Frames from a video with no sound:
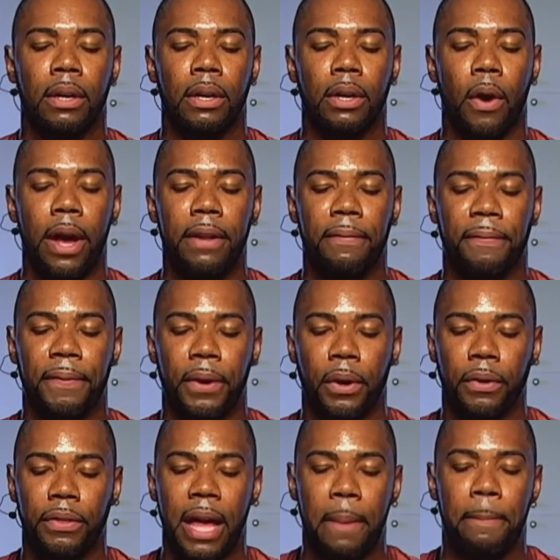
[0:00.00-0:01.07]
Go ahead and fill
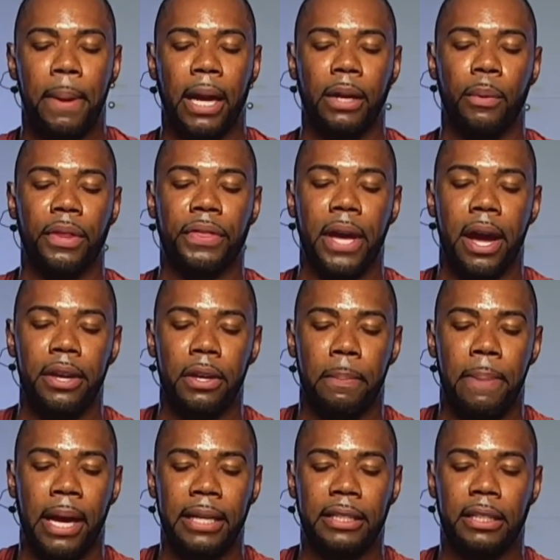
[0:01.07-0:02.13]
that belly with air. Your
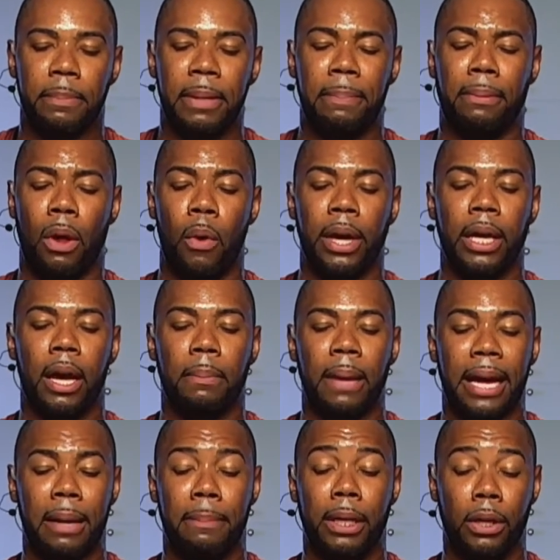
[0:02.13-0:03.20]
belly should be blowing up like
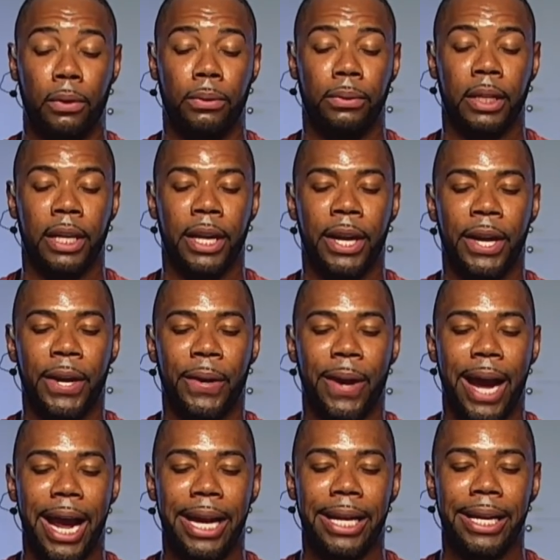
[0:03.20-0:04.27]
a balloon,
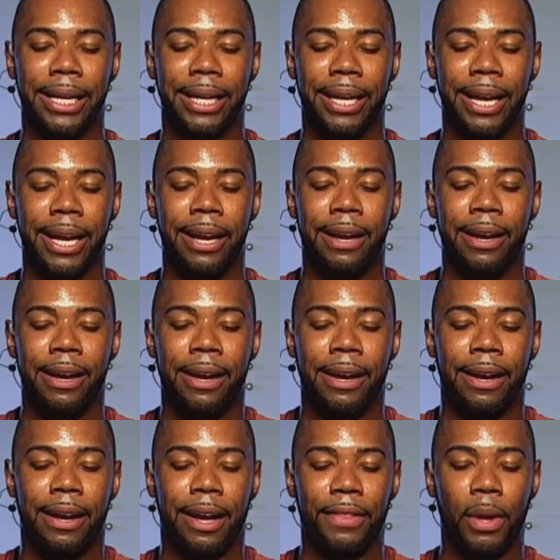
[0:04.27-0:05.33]
right?
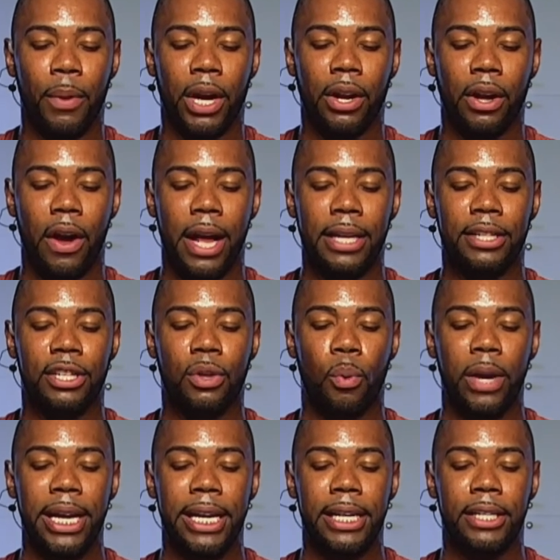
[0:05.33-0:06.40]
And then we're gonna go ahead and
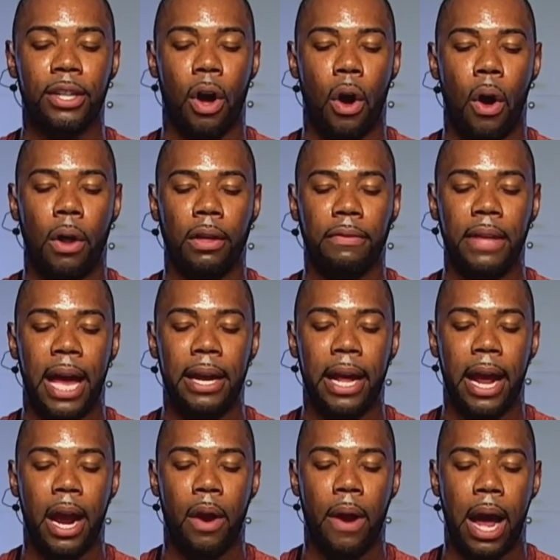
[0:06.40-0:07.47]
squeeze all of that
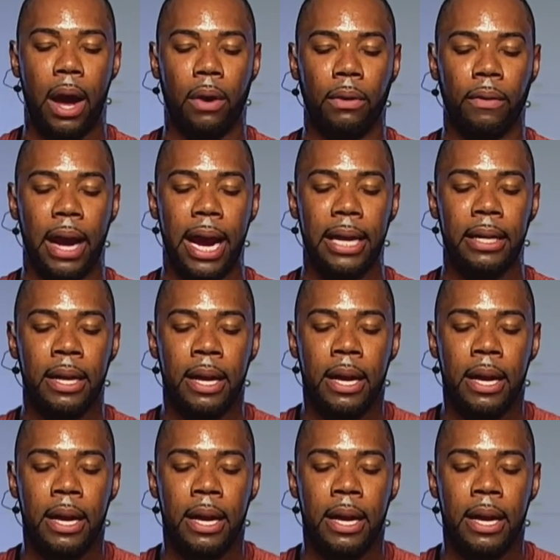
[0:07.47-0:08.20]
air out, right?